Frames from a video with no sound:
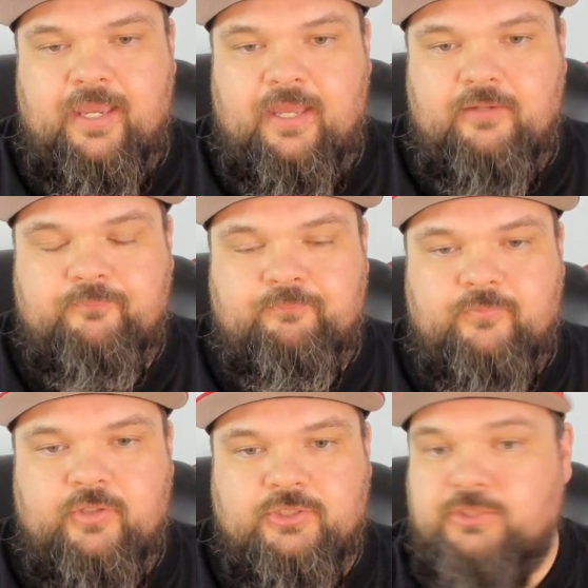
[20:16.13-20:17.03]
And
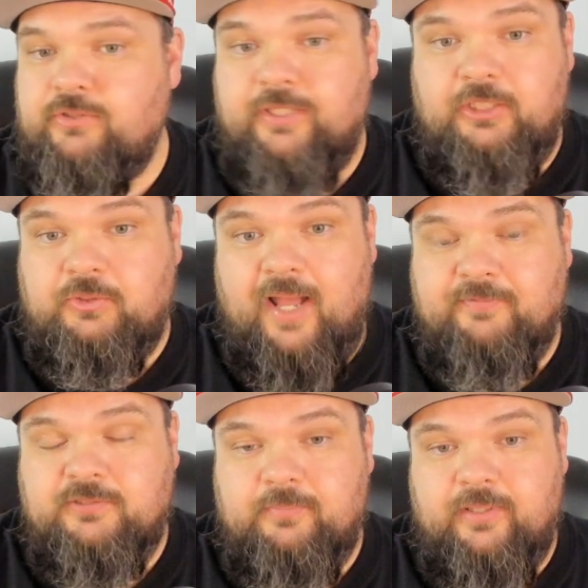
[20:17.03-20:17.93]
you're still going to
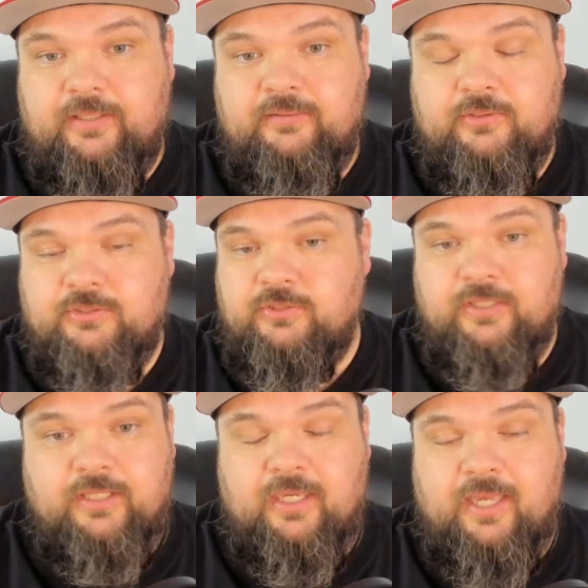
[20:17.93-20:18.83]
draft somebody. You're still
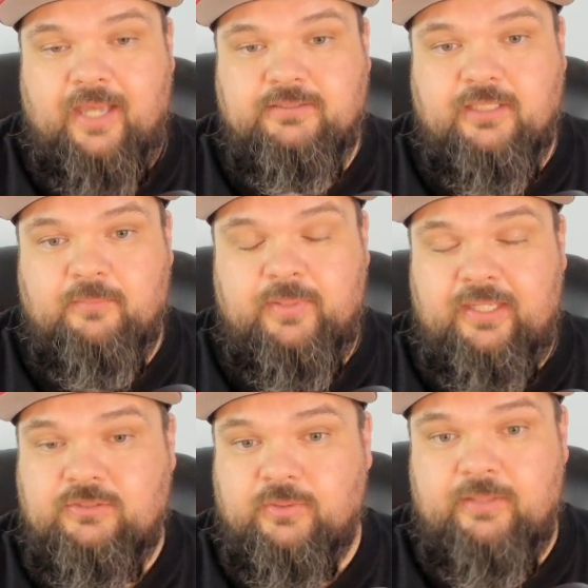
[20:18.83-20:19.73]
going to get guys to
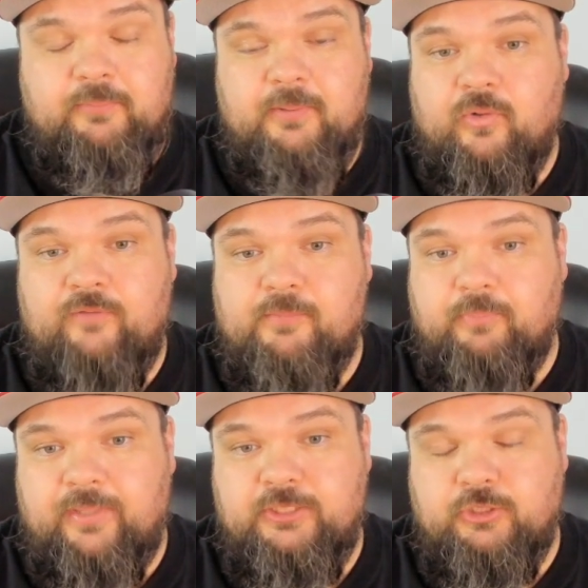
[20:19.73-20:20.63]
compete. So he would be more of a
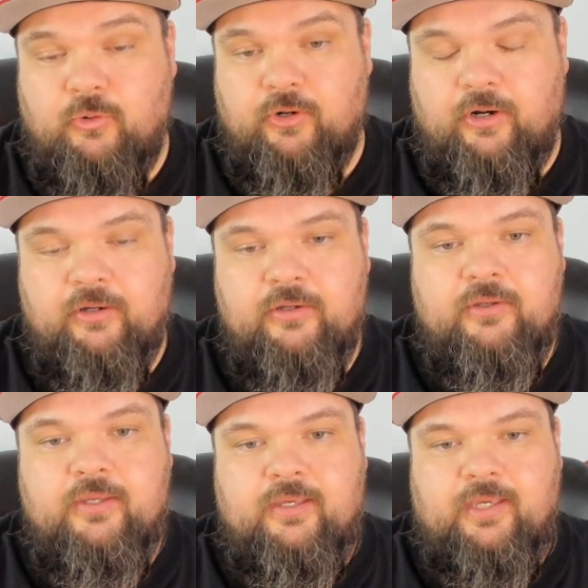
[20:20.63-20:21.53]
bridge corner.
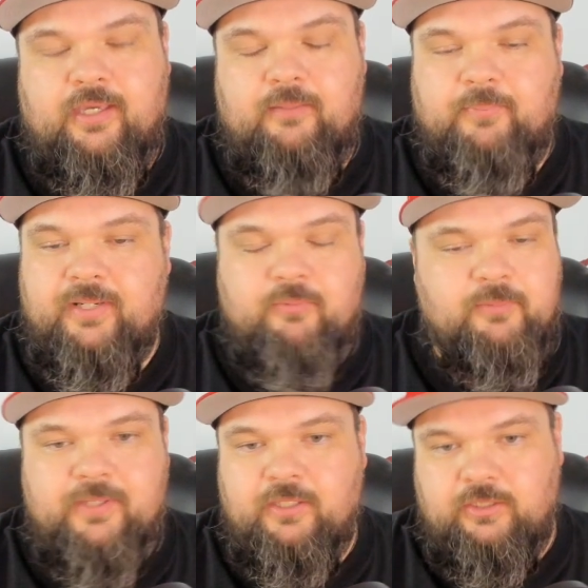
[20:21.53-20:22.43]
But it
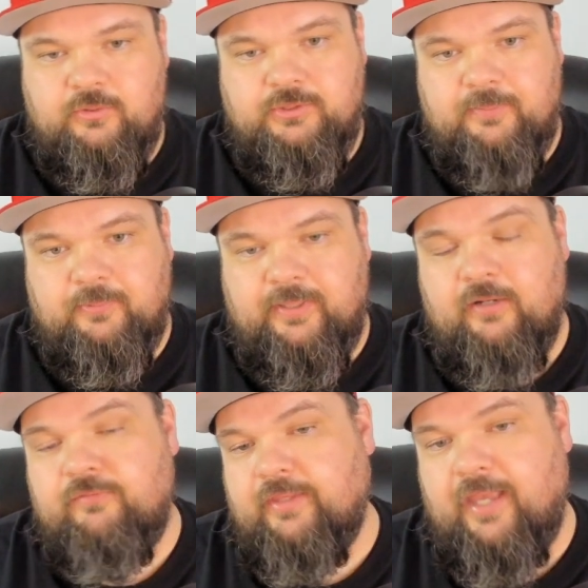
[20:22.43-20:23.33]
would be a huge
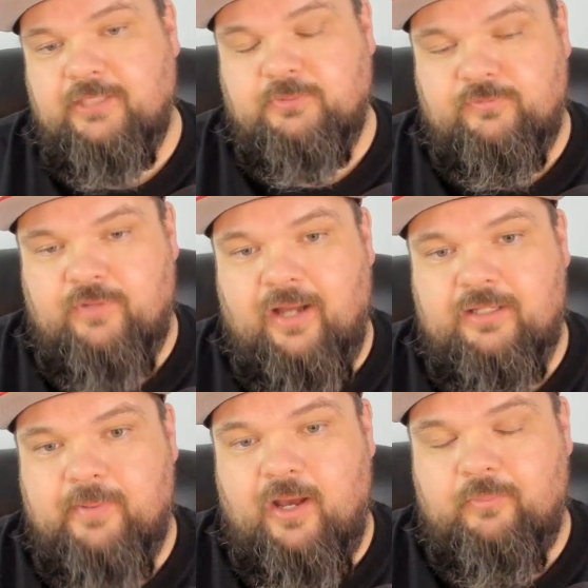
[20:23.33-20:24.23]
upgrade over the guys we've
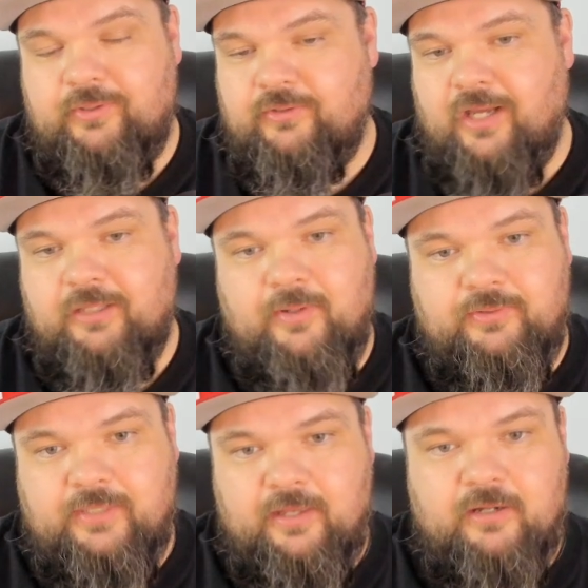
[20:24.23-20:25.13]
talked about when you're talking
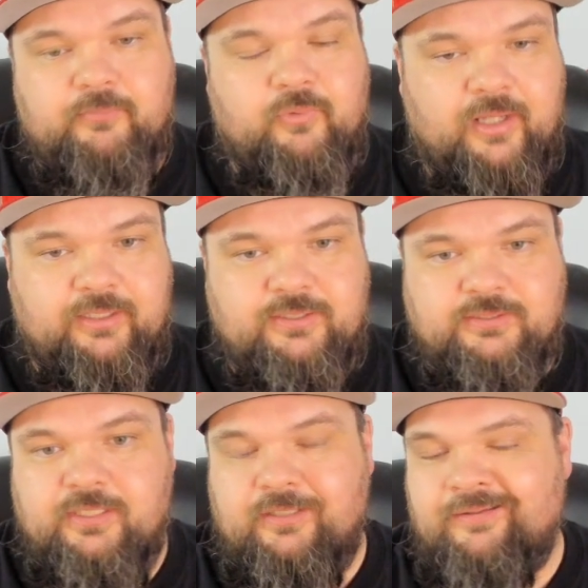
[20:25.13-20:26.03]
about Yedem, Rock
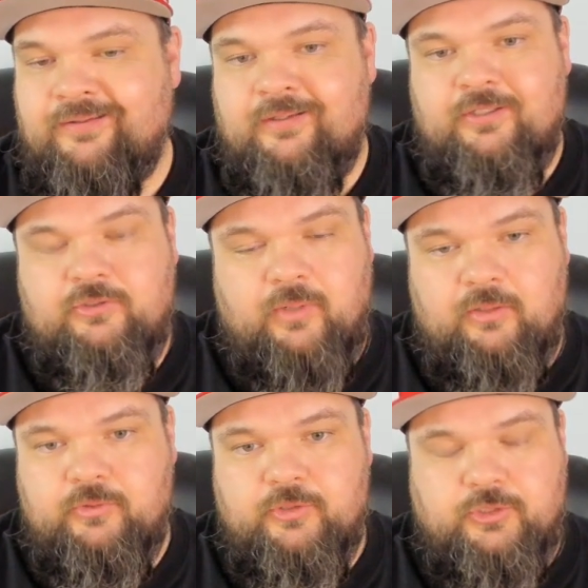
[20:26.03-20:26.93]
Yassin,
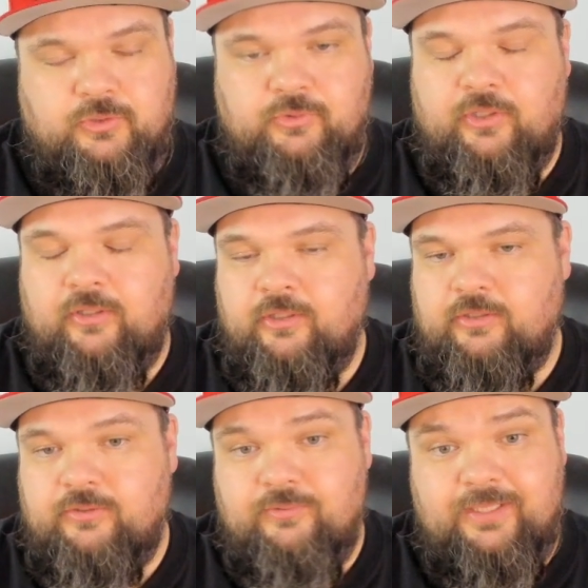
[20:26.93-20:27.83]
Darrell Luter Jr.
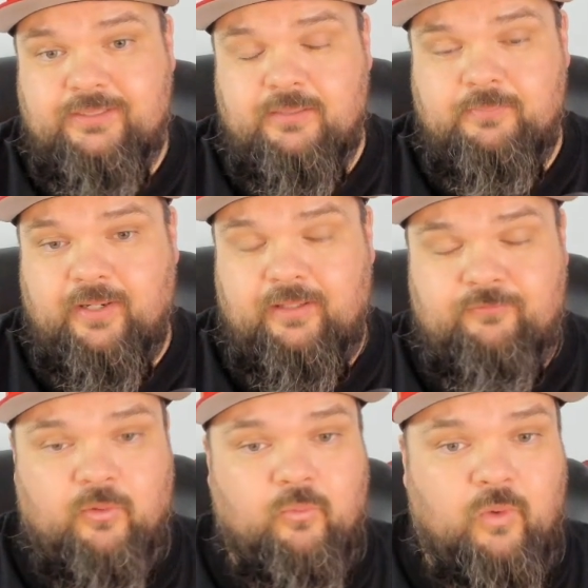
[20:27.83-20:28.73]
You need somebody
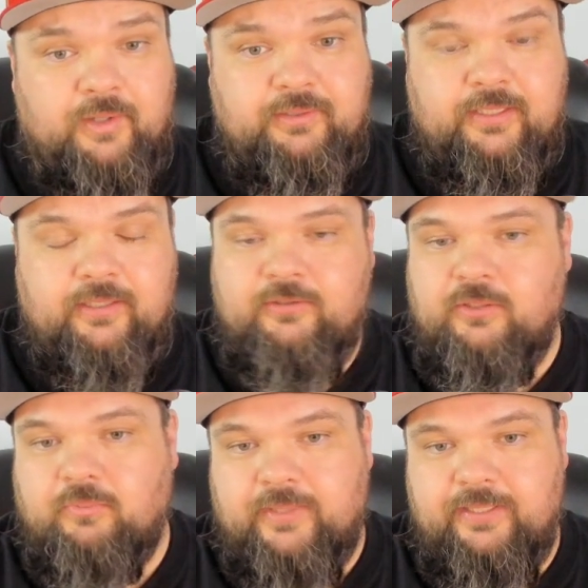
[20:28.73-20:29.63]
for 1 year
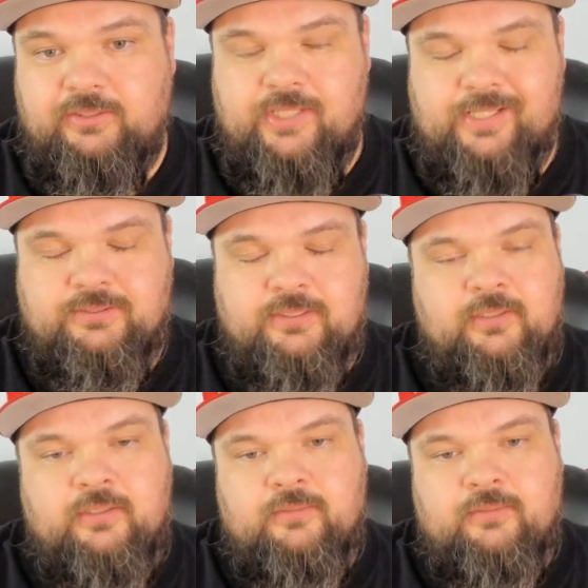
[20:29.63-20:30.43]
to ring chase.